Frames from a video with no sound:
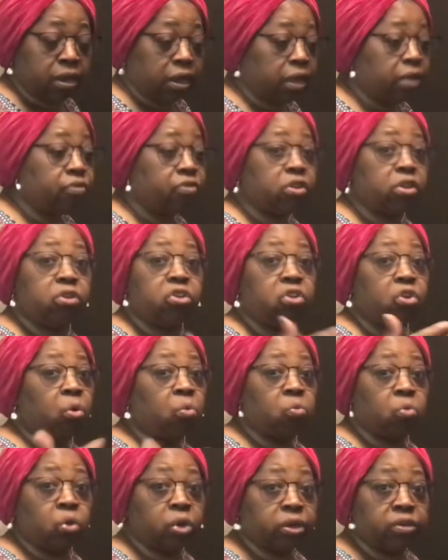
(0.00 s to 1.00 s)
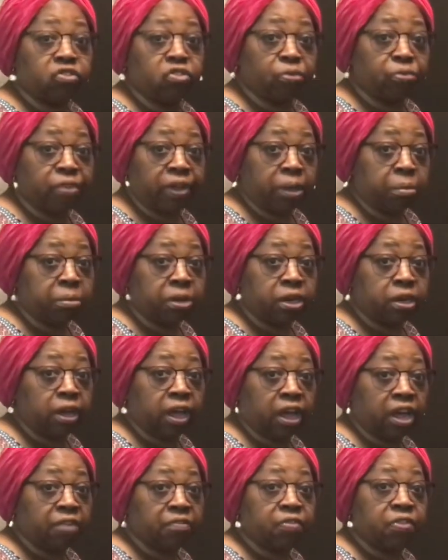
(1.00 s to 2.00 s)
and then you don't want your family to
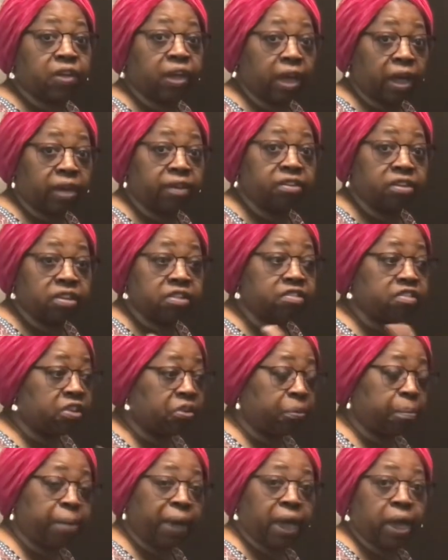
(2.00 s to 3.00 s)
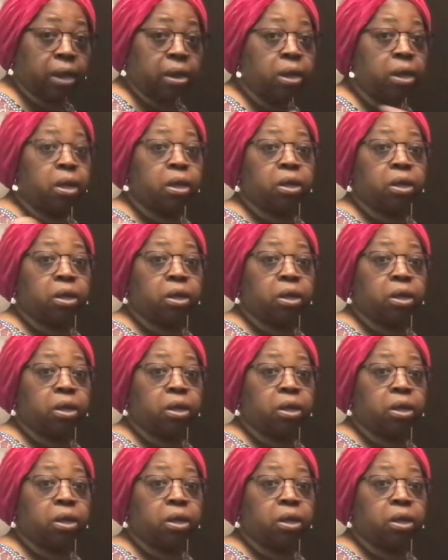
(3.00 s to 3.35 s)
have the contents that are bad.